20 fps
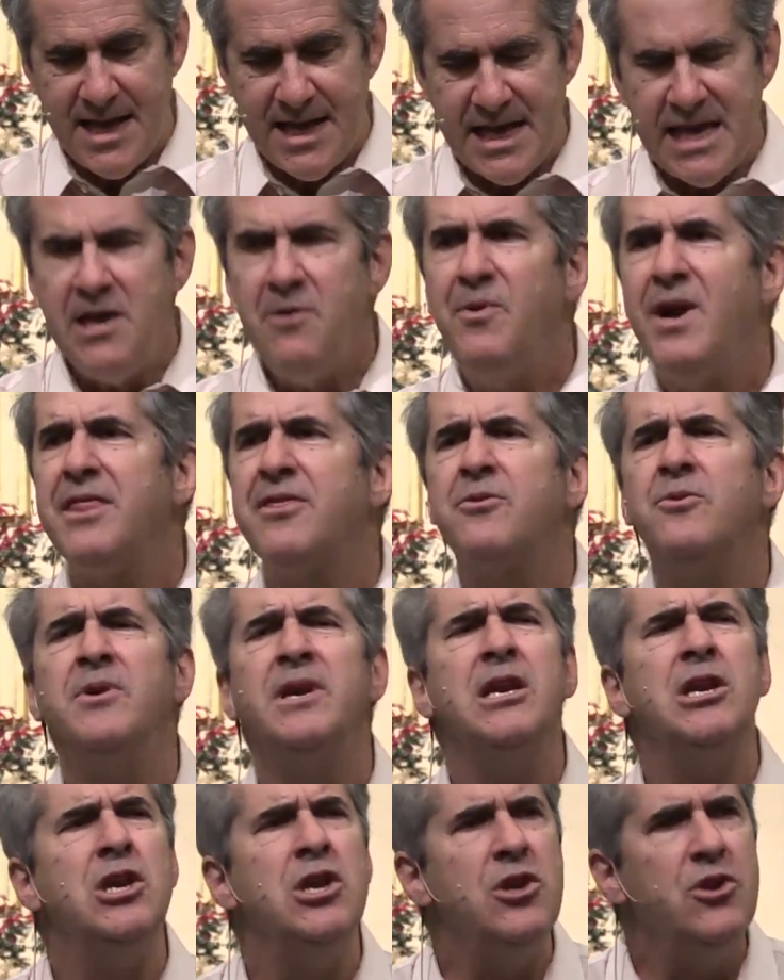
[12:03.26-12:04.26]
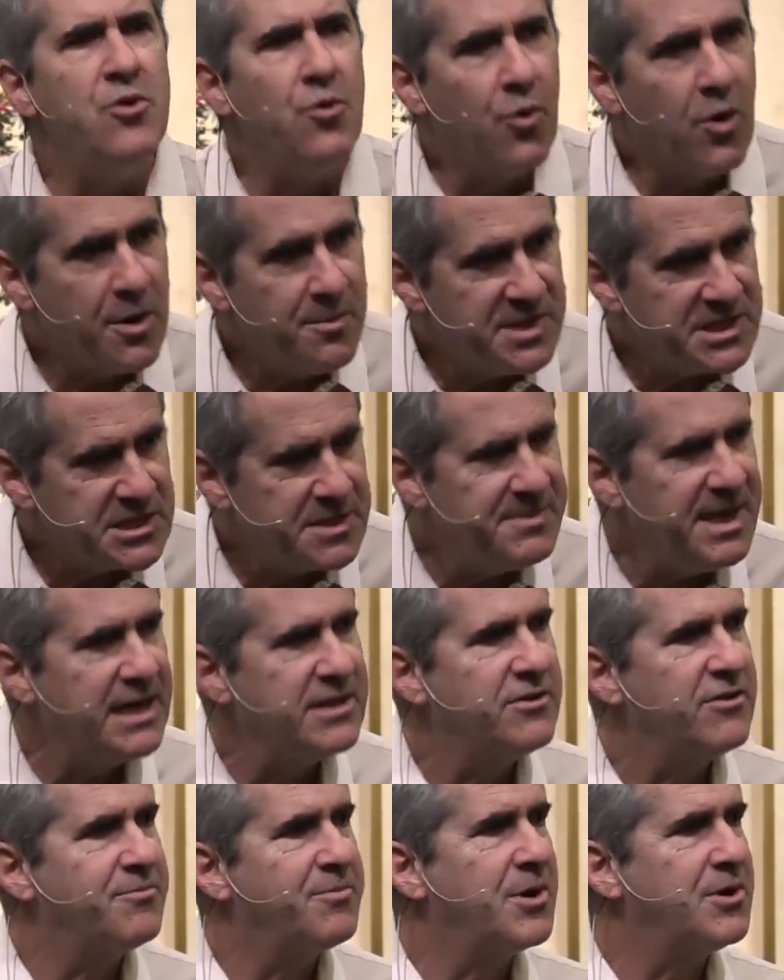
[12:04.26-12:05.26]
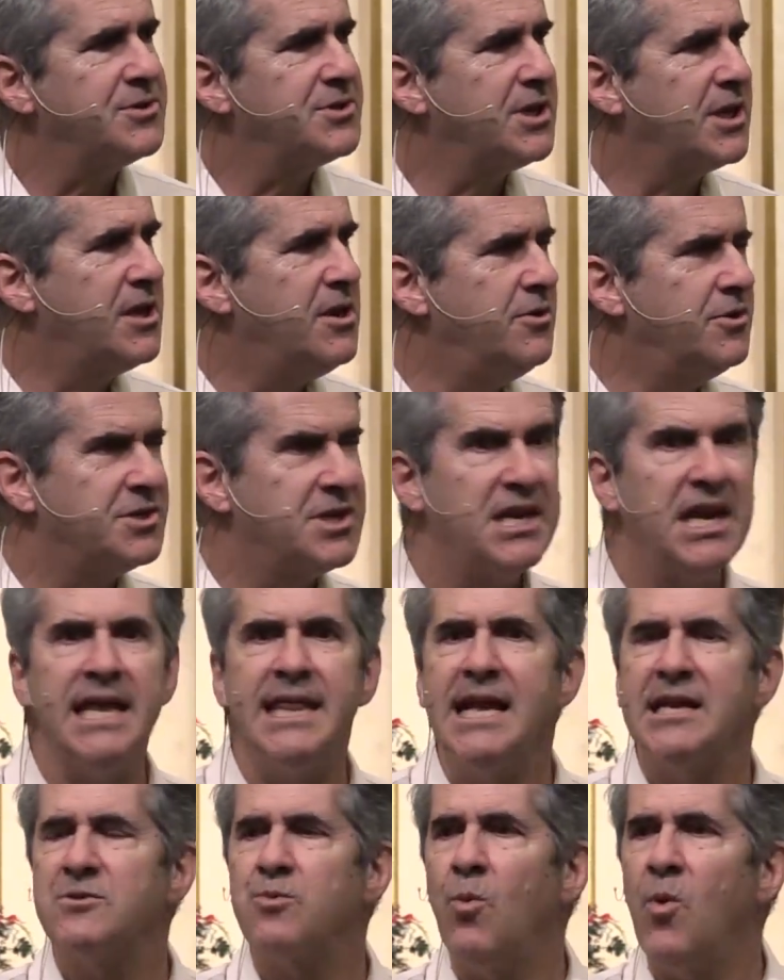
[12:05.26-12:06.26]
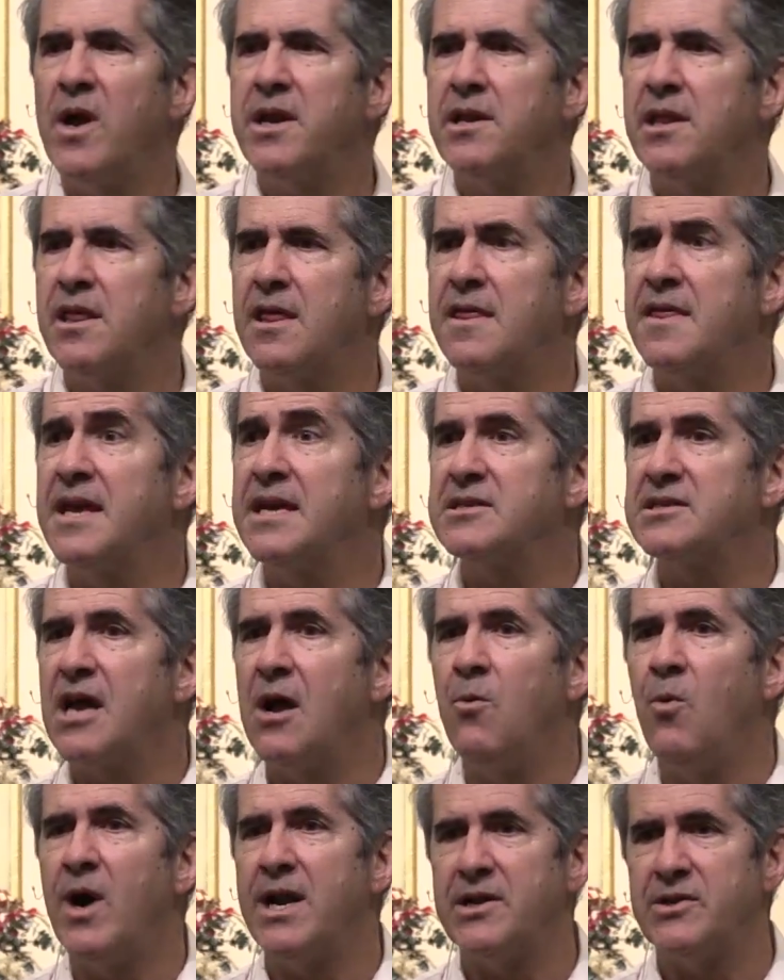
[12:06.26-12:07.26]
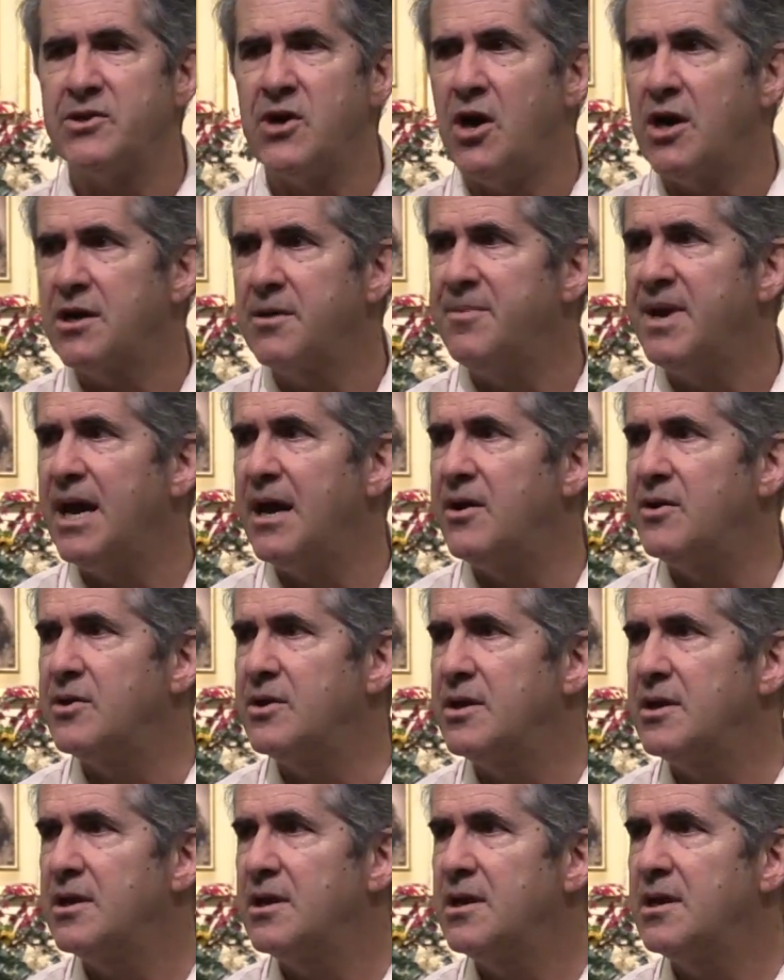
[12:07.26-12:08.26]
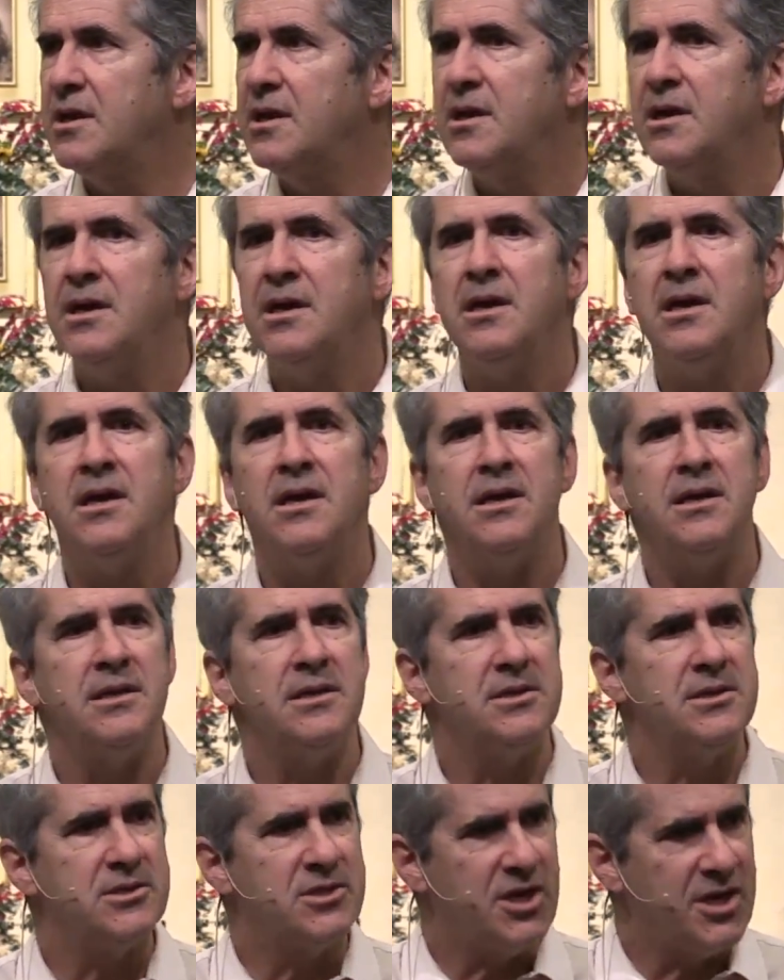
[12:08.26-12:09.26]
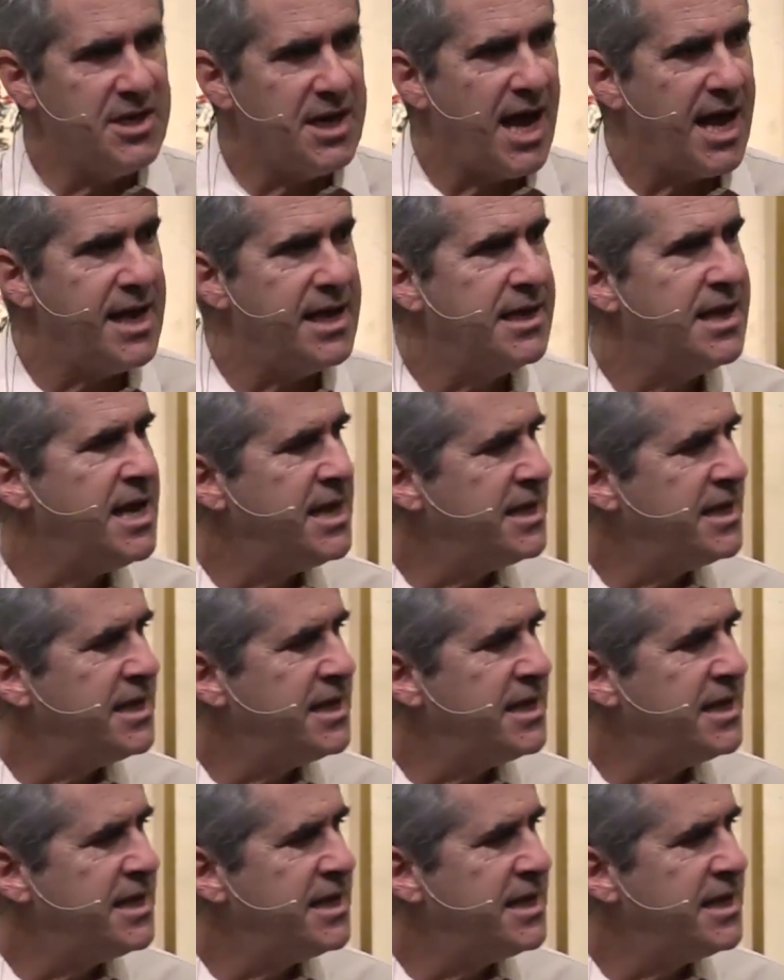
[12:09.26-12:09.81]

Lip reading: He went through an enormous amount of persecution, and that's one of the things I want to talk about tonight.